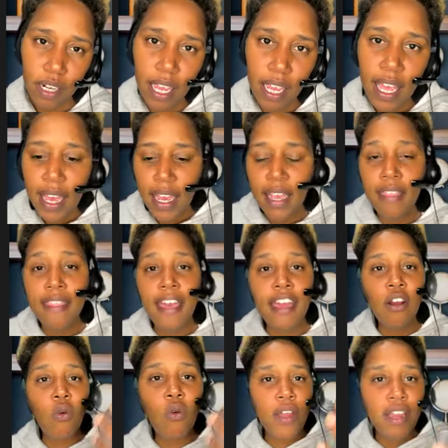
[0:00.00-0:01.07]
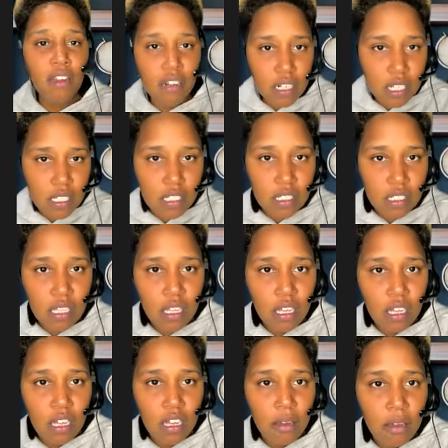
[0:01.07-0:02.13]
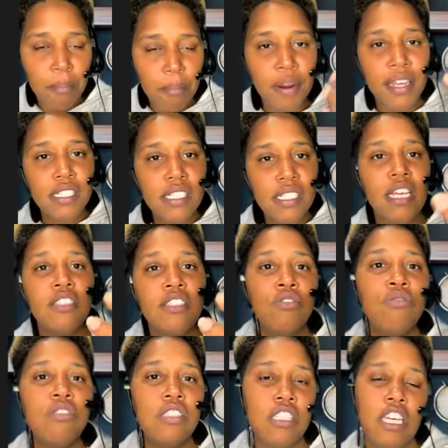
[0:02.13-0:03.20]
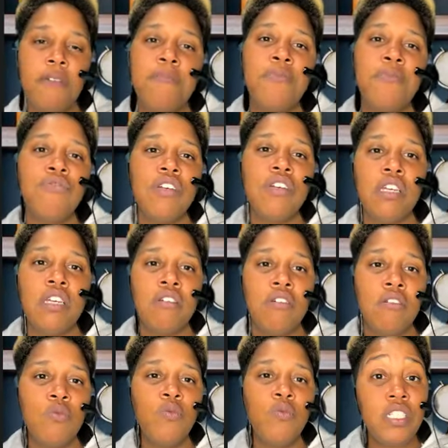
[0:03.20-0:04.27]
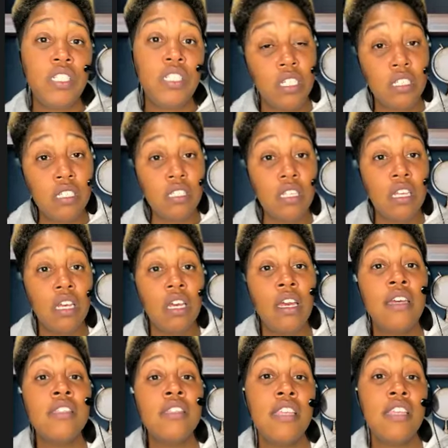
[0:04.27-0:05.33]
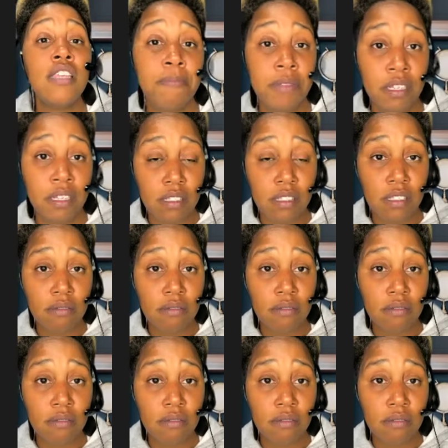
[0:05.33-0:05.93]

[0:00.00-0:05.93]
And that awareness brings us to step 3, which is acceptance.